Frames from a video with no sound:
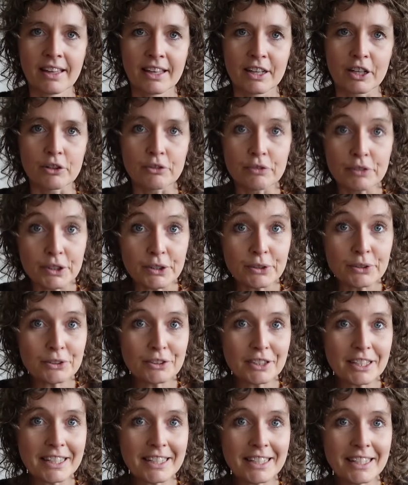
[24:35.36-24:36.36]

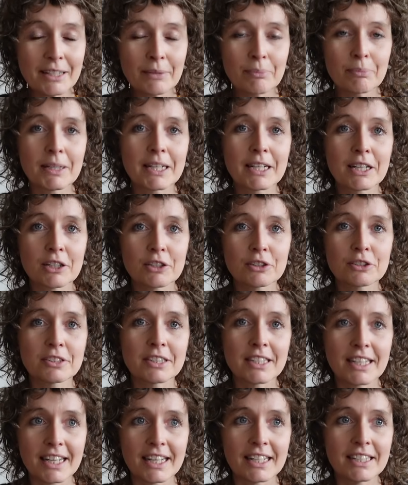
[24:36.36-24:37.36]
confusing because the
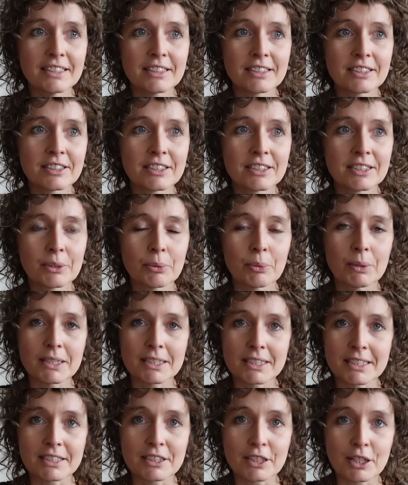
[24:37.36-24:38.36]
gauge
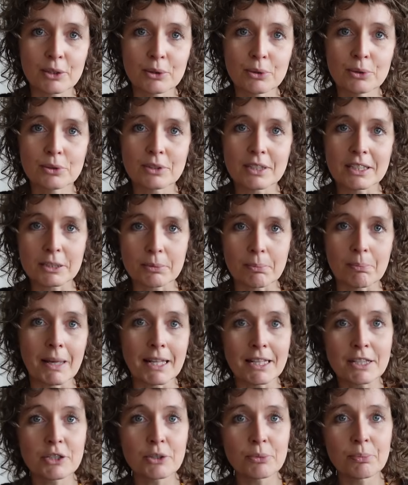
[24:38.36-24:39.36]
which is loose is
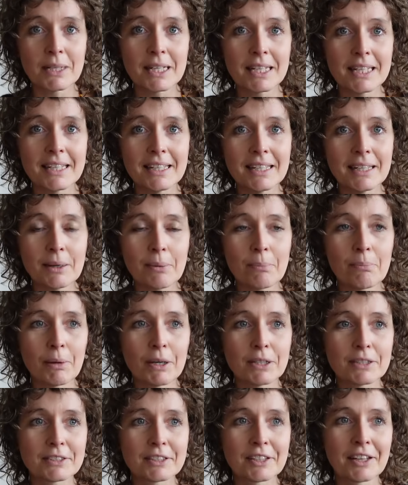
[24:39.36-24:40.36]
meant to be,
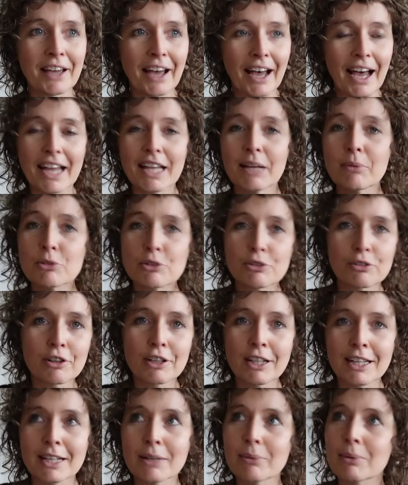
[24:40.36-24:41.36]
but I am
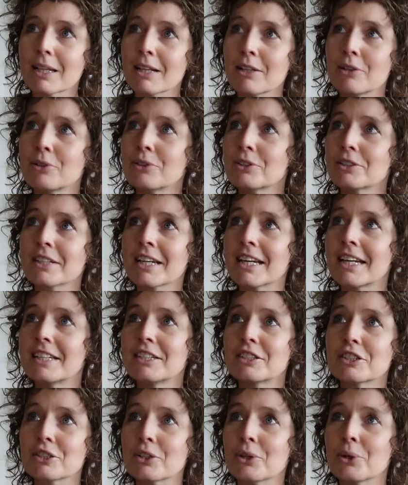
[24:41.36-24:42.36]
struggling with loose
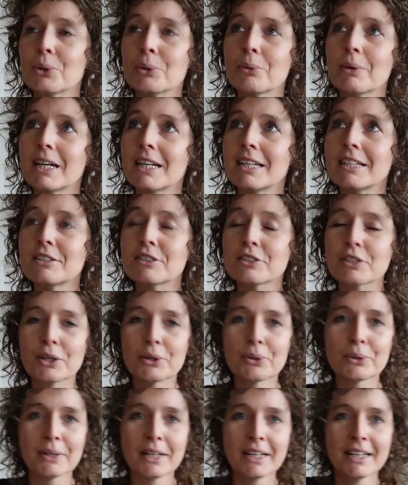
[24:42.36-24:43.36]
gauge always,
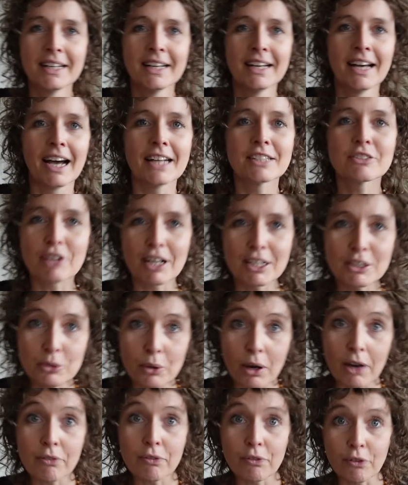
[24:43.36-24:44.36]
so I try to
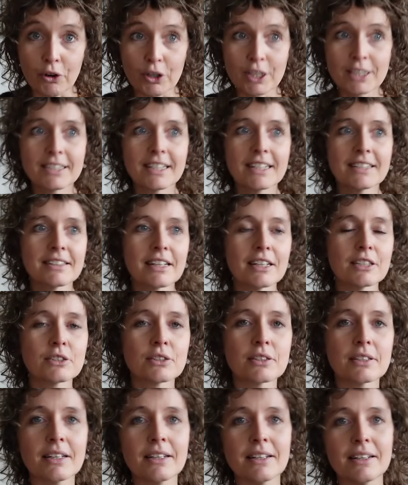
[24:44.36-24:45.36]
avoid that
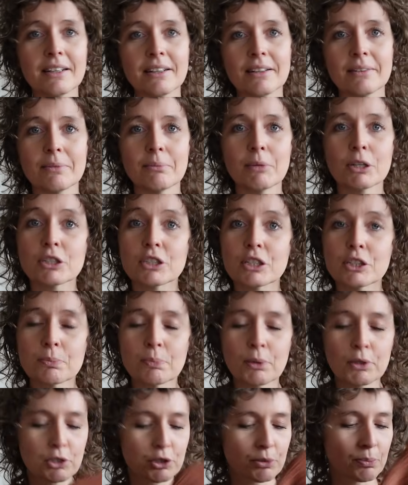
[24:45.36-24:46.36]
as much as
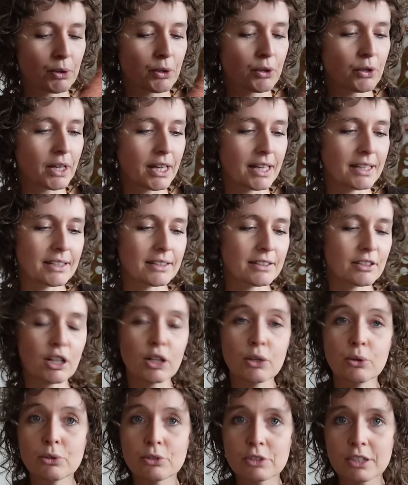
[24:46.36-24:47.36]
possible, and the
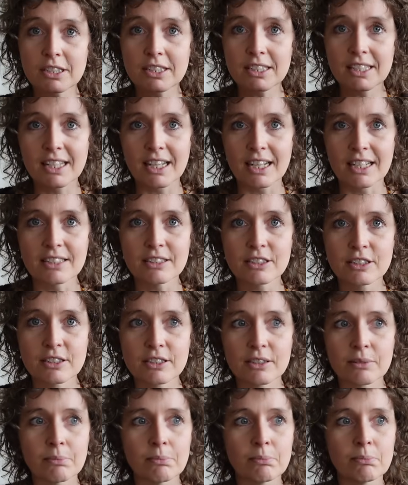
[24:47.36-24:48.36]
looser the gauge,
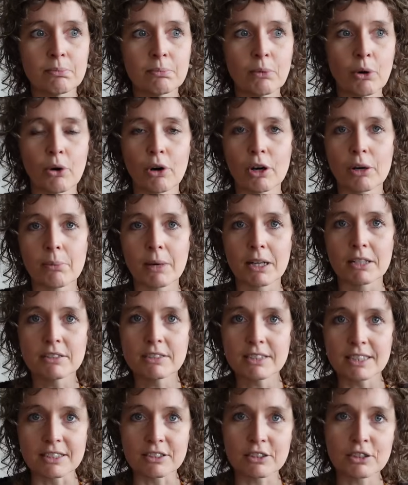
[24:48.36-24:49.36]
the more my
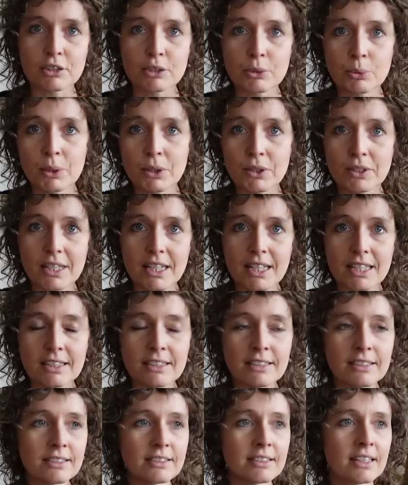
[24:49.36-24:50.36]
stitches will
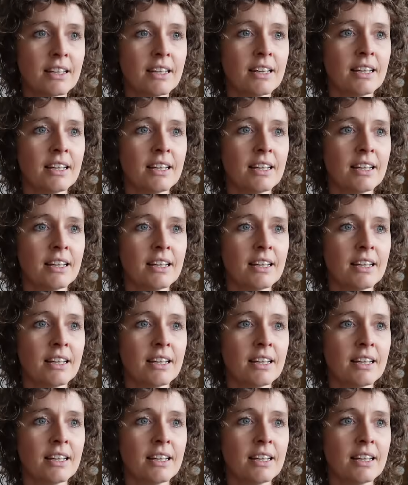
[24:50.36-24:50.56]
dance.